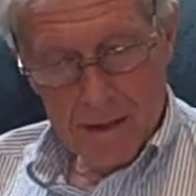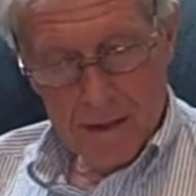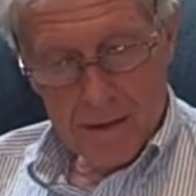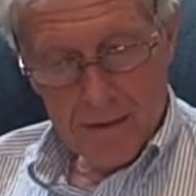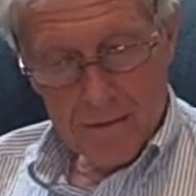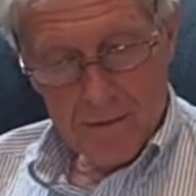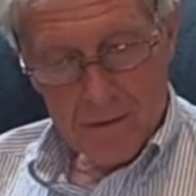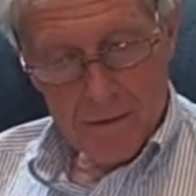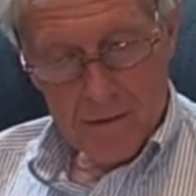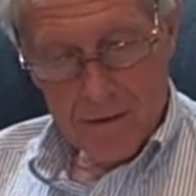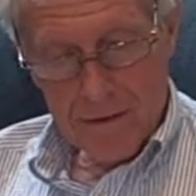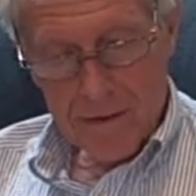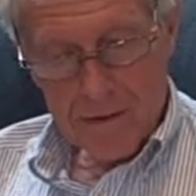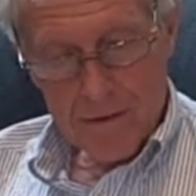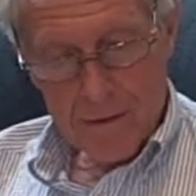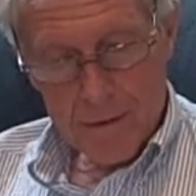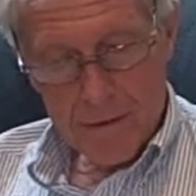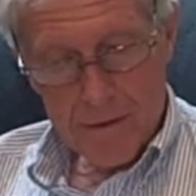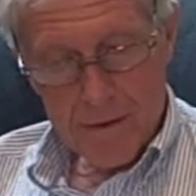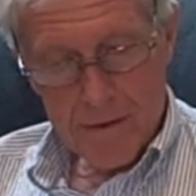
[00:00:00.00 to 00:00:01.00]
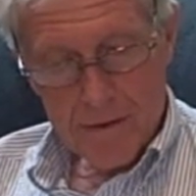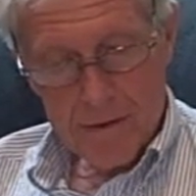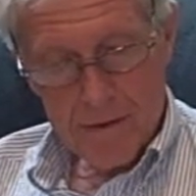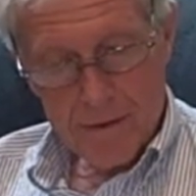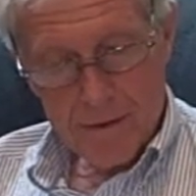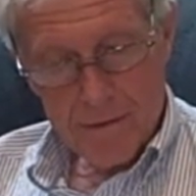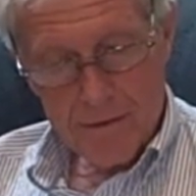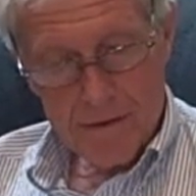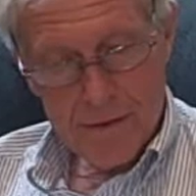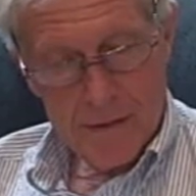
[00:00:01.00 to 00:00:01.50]
In the great tradition
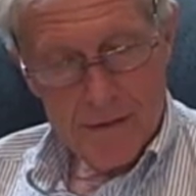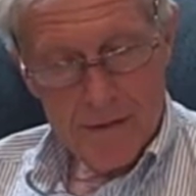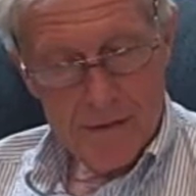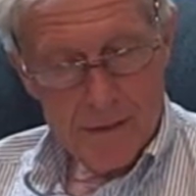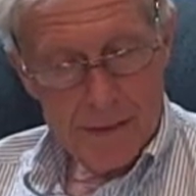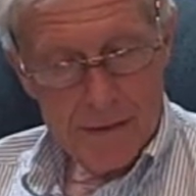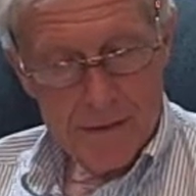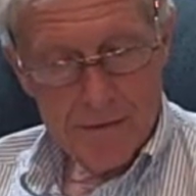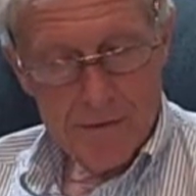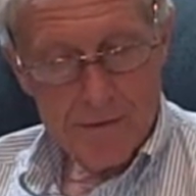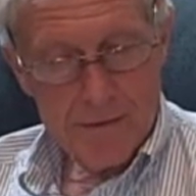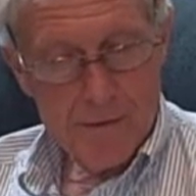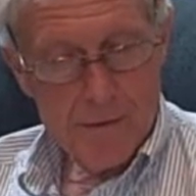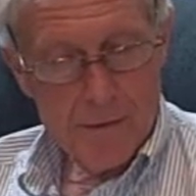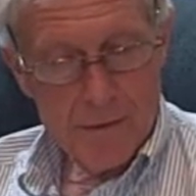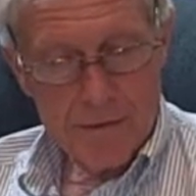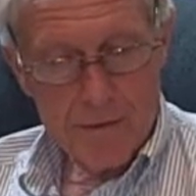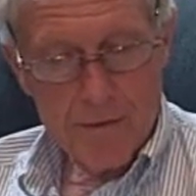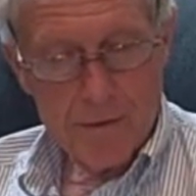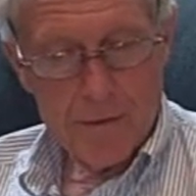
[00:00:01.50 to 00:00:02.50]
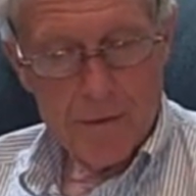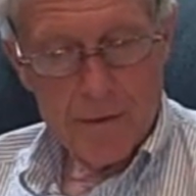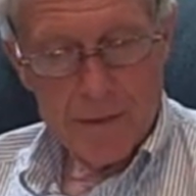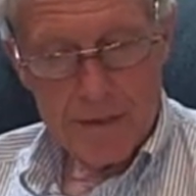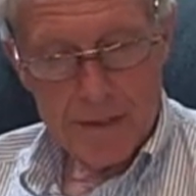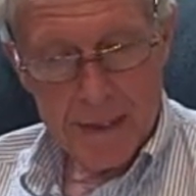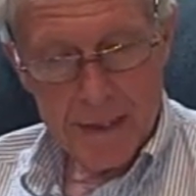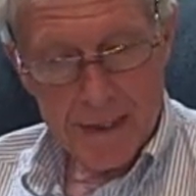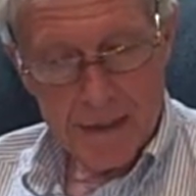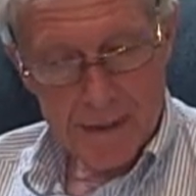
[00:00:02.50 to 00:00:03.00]
of Southern literature
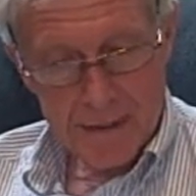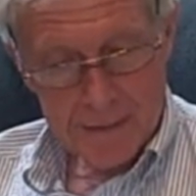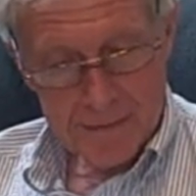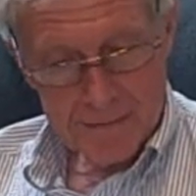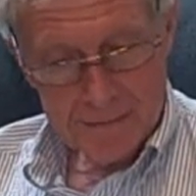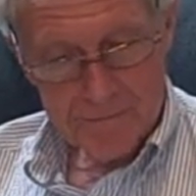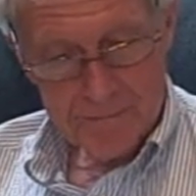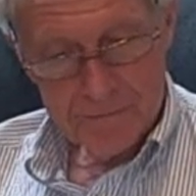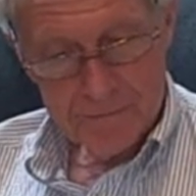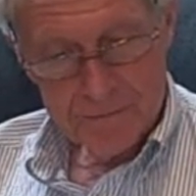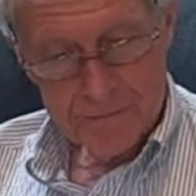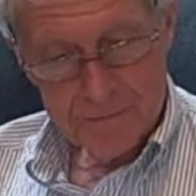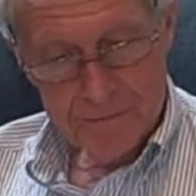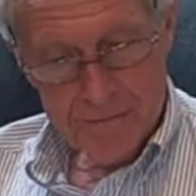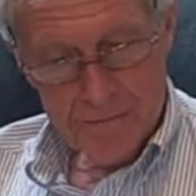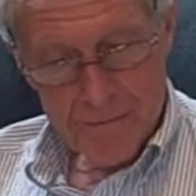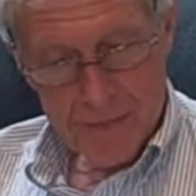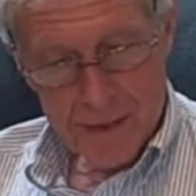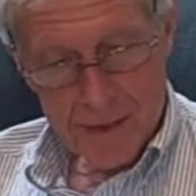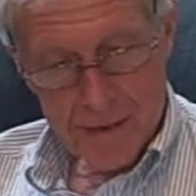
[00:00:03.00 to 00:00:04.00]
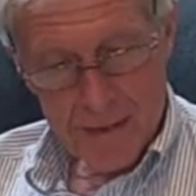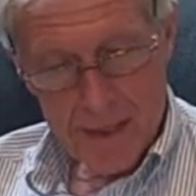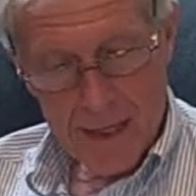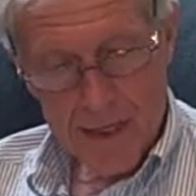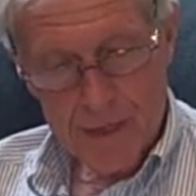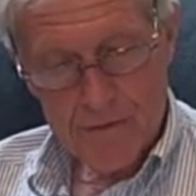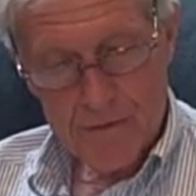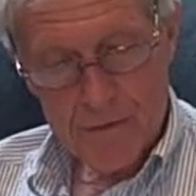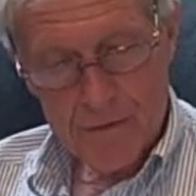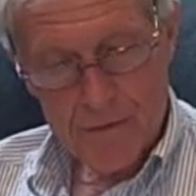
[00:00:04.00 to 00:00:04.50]
storytelling,
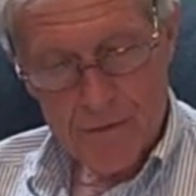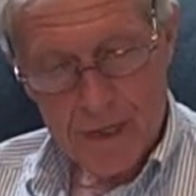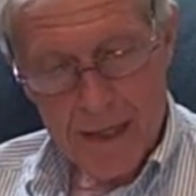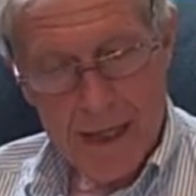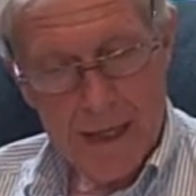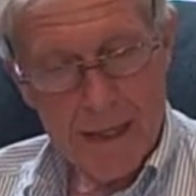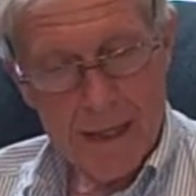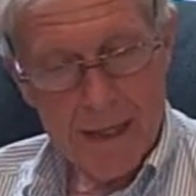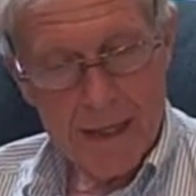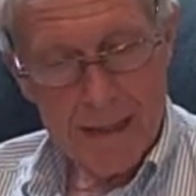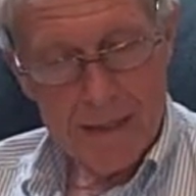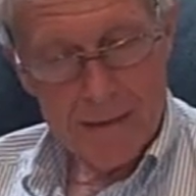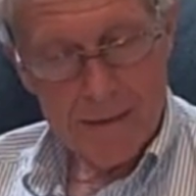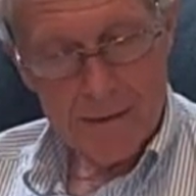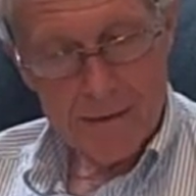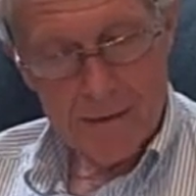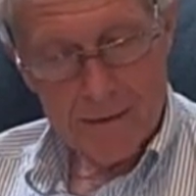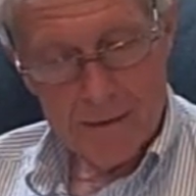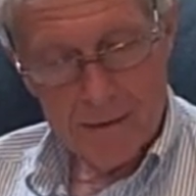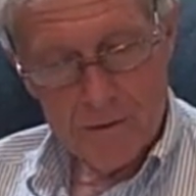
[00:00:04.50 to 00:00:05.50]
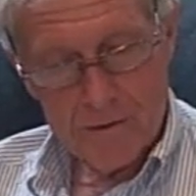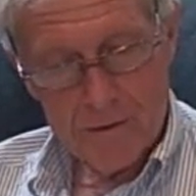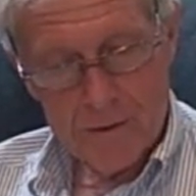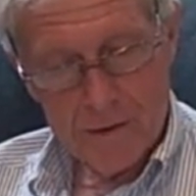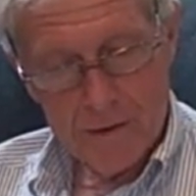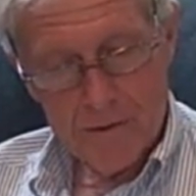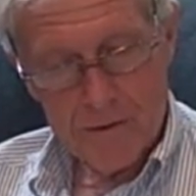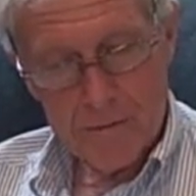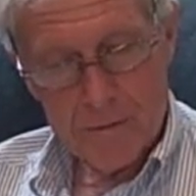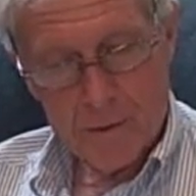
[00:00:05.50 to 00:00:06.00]
Nashville Skyline is an
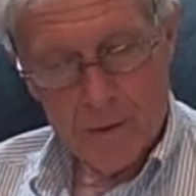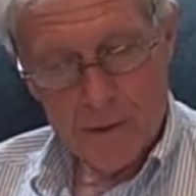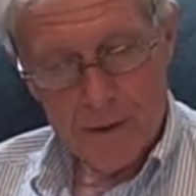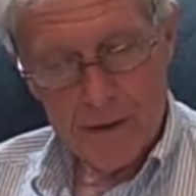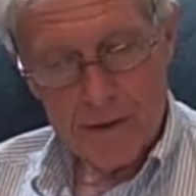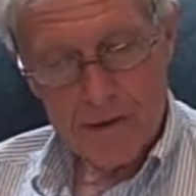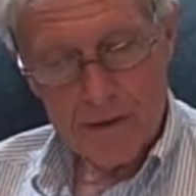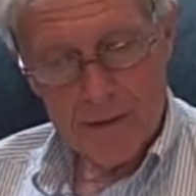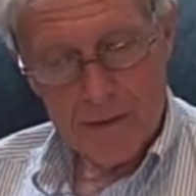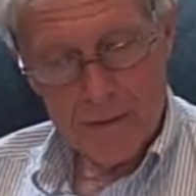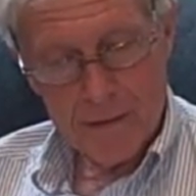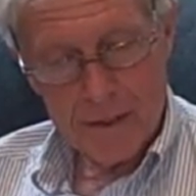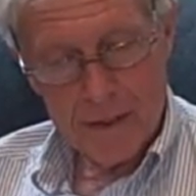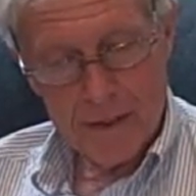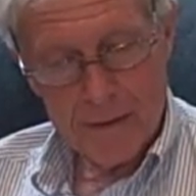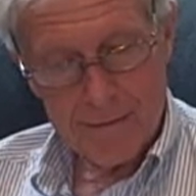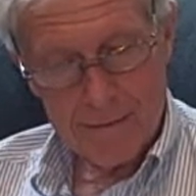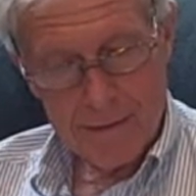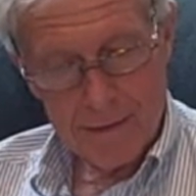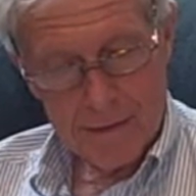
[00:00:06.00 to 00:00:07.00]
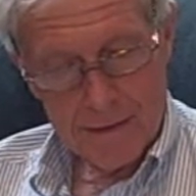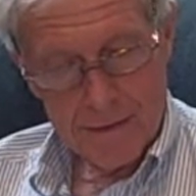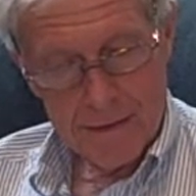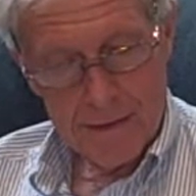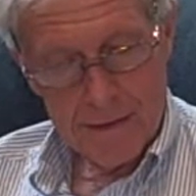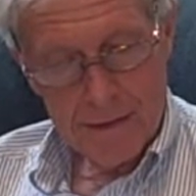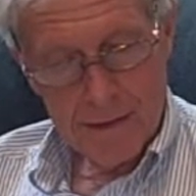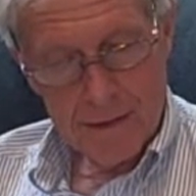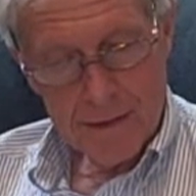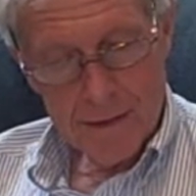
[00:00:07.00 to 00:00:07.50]
inspirational novel
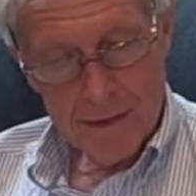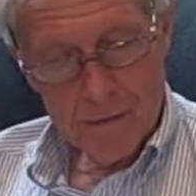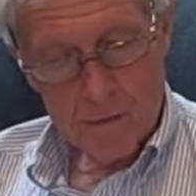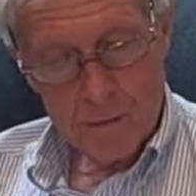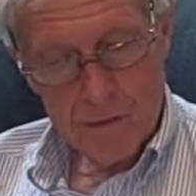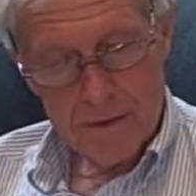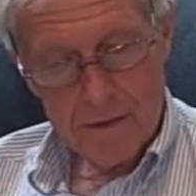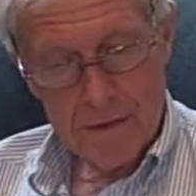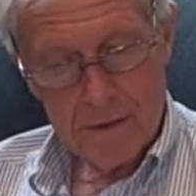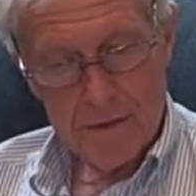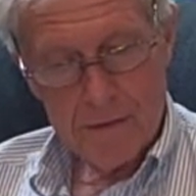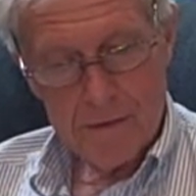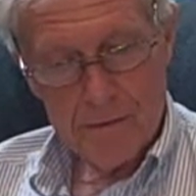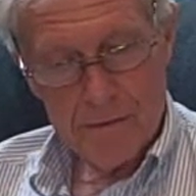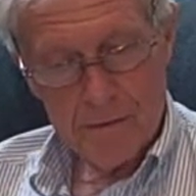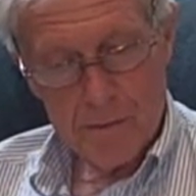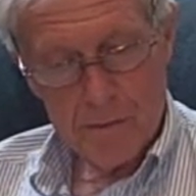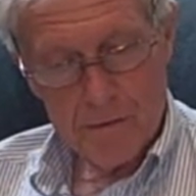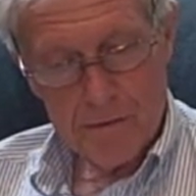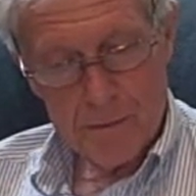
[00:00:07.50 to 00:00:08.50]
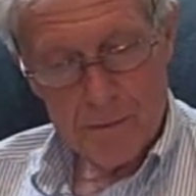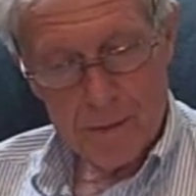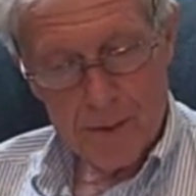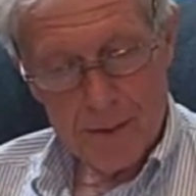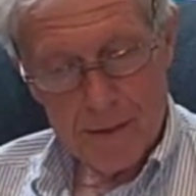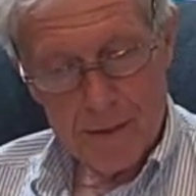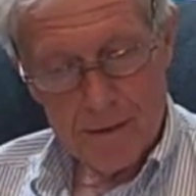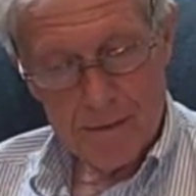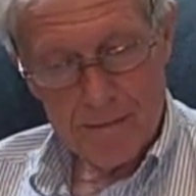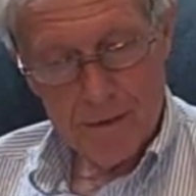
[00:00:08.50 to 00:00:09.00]
which deals with the
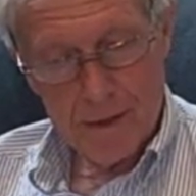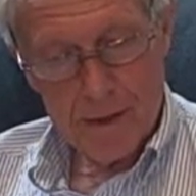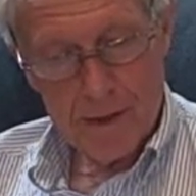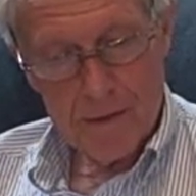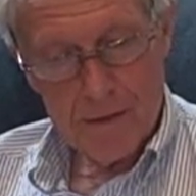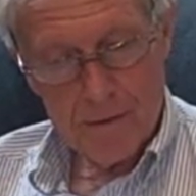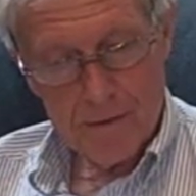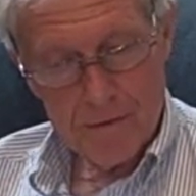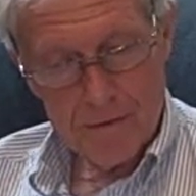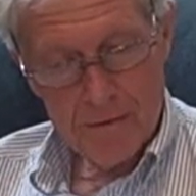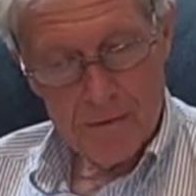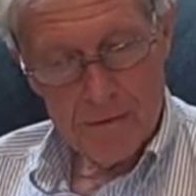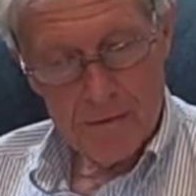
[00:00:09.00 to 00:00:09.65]
pain of loss,